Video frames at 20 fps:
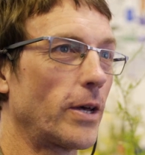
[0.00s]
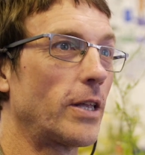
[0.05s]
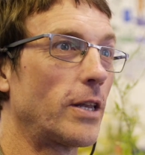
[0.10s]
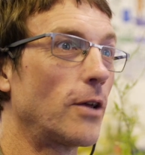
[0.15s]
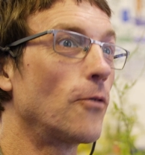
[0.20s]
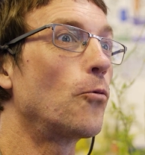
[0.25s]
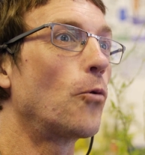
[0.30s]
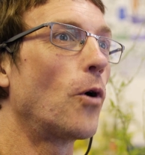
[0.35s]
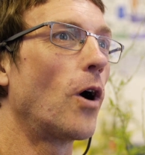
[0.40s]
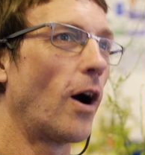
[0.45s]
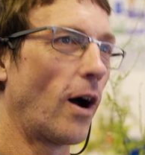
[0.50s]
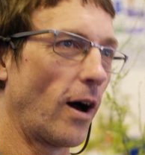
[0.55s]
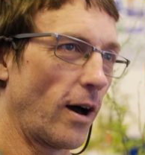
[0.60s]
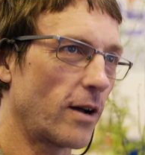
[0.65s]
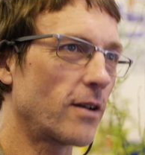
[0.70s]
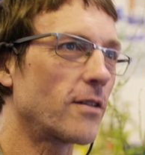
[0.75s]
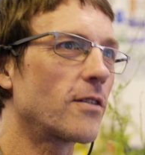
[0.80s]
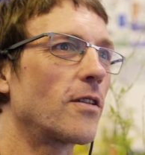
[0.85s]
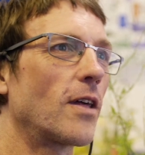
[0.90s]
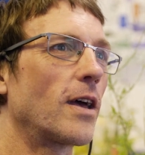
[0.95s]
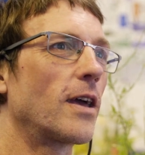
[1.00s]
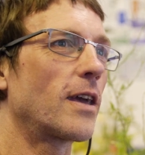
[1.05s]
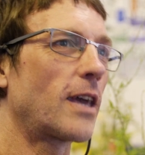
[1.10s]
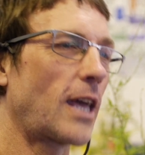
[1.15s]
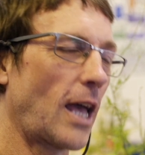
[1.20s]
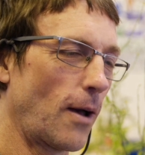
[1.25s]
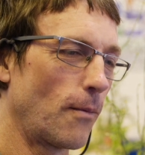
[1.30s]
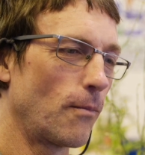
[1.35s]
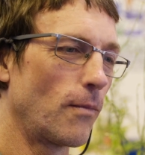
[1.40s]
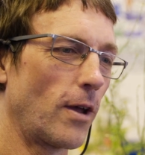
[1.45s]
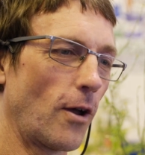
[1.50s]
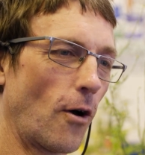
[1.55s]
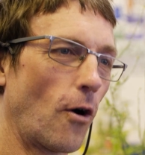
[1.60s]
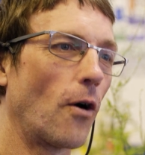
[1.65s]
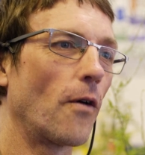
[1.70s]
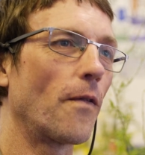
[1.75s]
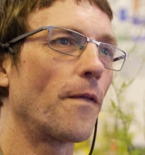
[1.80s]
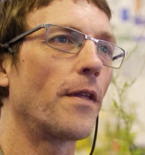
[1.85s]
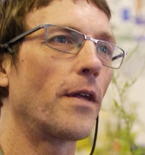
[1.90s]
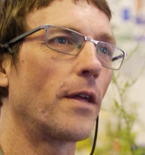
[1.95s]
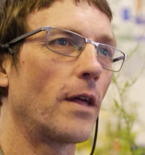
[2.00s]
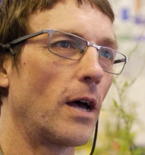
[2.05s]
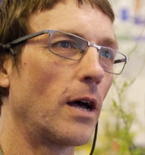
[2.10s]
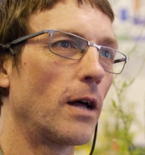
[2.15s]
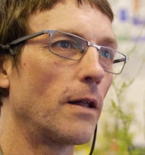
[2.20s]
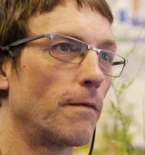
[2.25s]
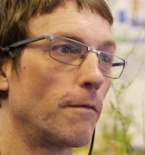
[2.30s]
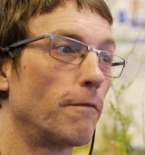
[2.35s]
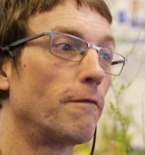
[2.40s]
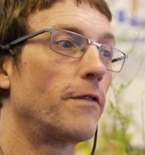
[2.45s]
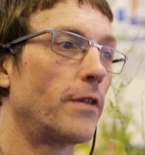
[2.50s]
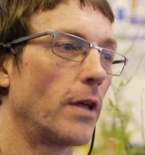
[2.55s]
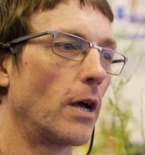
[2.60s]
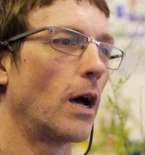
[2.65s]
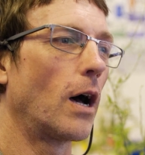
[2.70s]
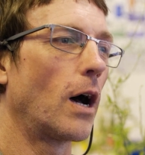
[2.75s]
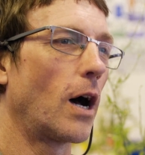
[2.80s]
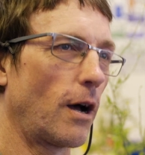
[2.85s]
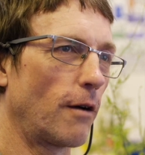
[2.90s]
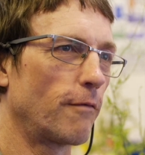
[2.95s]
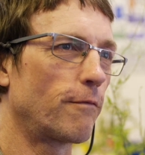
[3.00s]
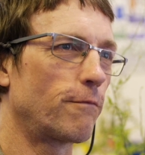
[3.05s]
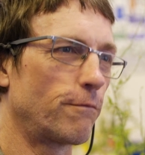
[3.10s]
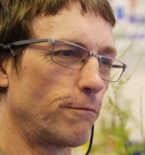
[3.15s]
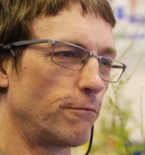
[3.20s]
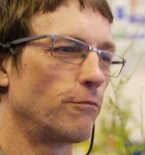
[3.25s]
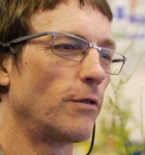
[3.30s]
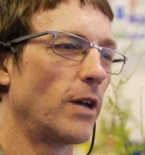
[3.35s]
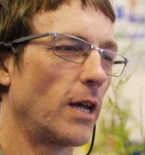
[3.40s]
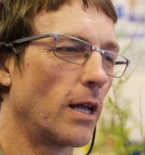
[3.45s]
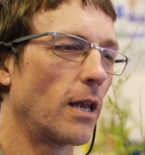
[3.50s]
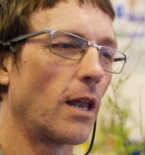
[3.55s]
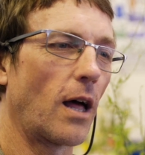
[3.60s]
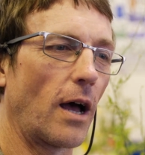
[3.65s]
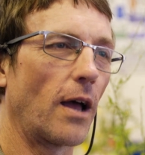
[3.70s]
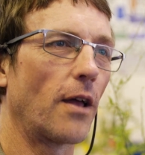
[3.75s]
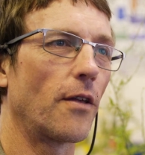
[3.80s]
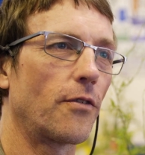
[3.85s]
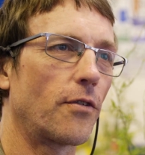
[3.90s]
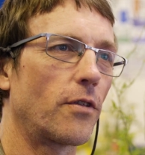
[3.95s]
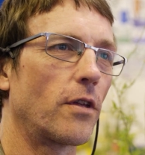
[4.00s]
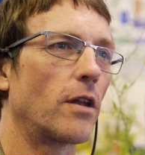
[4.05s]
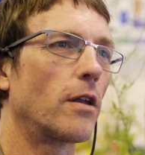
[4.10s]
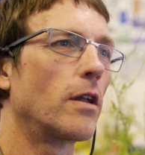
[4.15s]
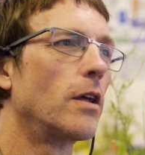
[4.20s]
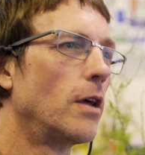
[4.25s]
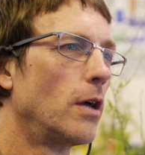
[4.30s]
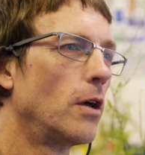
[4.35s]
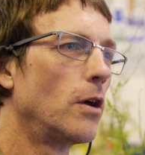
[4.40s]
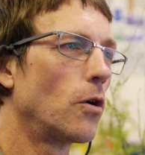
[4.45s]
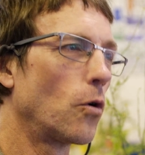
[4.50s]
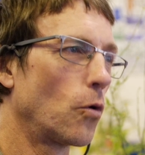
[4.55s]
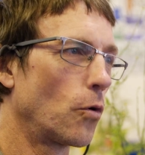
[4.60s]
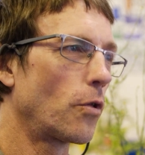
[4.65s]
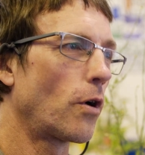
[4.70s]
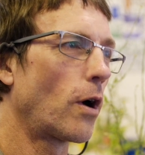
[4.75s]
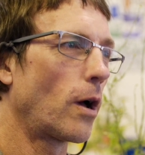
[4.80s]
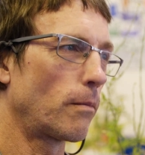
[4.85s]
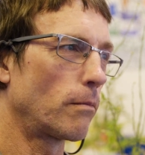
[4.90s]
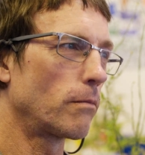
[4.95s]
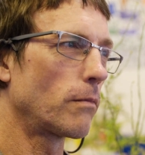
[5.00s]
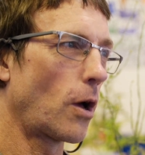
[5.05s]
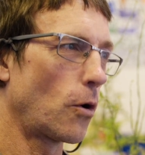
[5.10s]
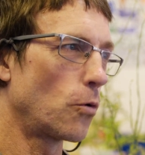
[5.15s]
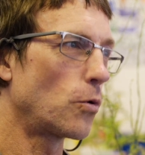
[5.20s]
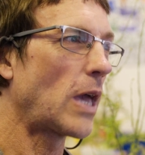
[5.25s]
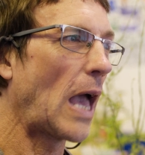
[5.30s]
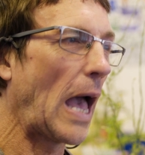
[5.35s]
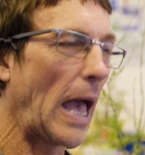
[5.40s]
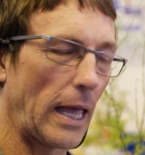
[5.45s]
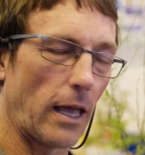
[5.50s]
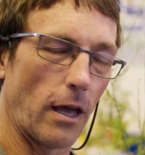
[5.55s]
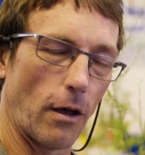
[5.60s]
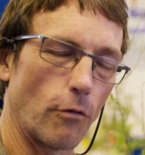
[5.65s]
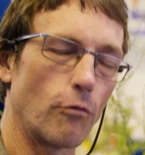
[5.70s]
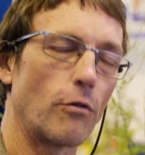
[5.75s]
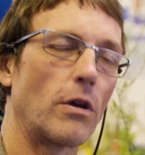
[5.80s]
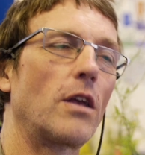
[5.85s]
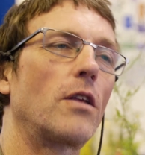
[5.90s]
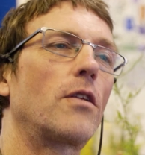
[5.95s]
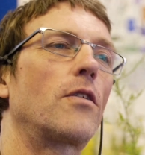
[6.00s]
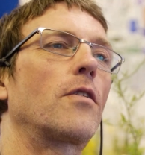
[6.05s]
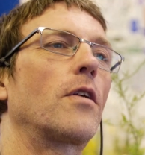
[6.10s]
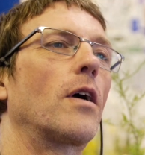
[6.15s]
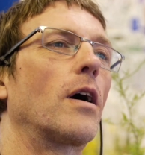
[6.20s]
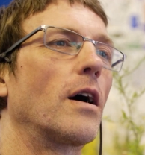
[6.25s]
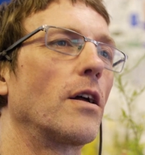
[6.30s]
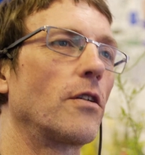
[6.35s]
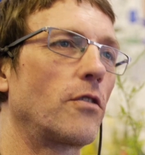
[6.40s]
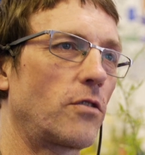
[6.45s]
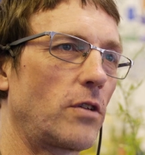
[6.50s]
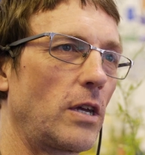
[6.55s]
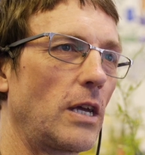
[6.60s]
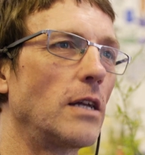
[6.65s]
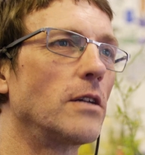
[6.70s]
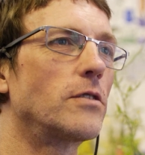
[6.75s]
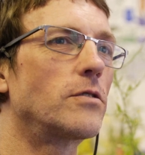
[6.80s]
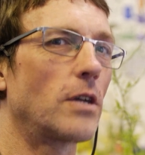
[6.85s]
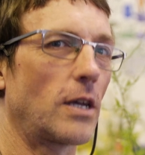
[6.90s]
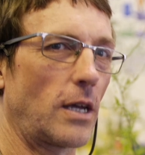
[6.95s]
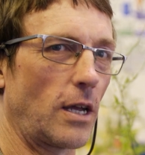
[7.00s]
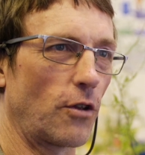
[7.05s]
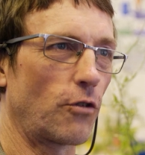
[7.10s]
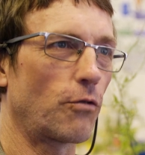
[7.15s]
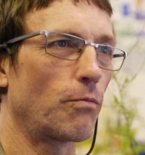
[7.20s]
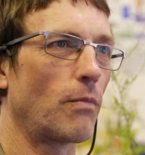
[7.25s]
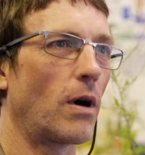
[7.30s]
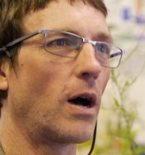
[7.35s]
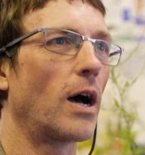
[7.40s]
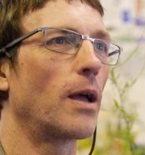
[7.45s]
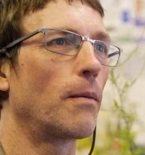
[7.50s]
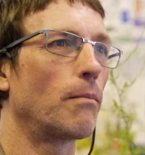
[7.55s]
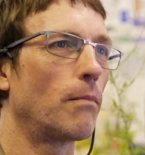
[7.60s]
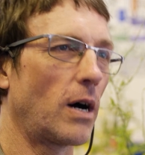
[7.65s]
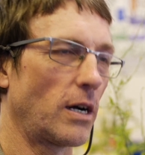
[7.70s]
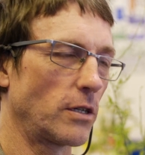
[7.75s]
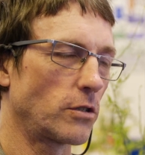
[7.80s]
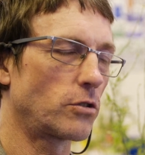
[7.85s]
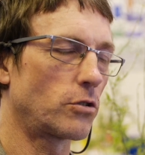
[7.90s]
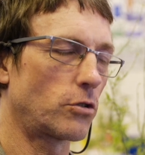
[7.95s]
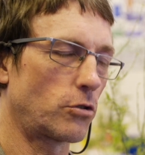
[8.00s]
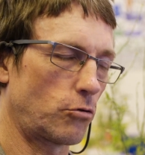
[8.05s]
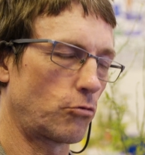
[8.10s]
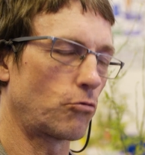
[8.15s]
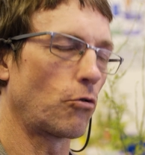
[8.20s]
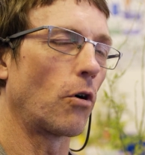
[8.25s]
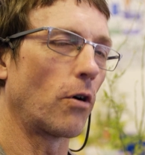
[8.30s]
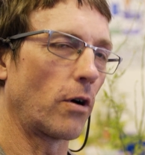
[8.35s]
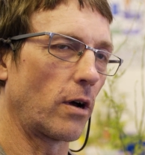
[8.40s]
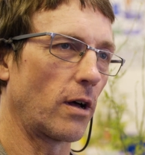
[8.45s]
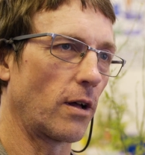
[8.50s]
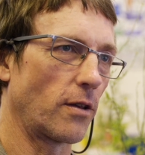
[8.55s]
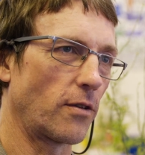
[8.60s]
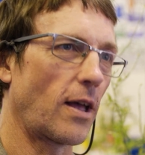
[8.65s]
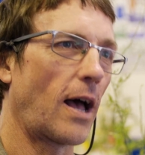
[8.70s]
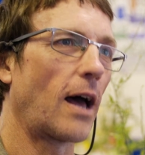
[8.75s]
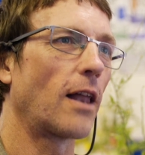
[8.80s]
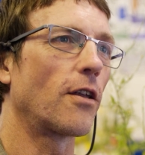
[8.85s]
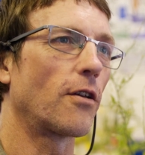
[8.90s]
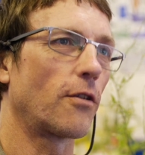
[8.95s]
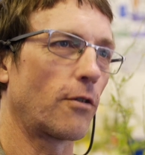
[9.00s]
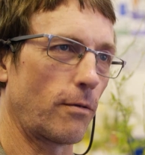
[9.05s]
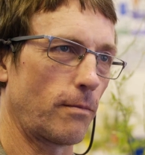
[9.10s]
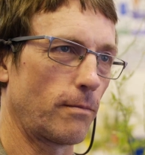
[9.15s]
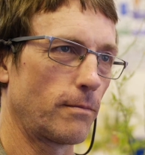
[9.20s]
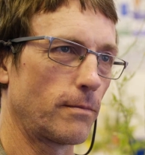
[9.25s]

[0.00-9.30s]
And it worked. They kept me on, and I've realised that although I'm okay at research, teaching is my much stronger talent.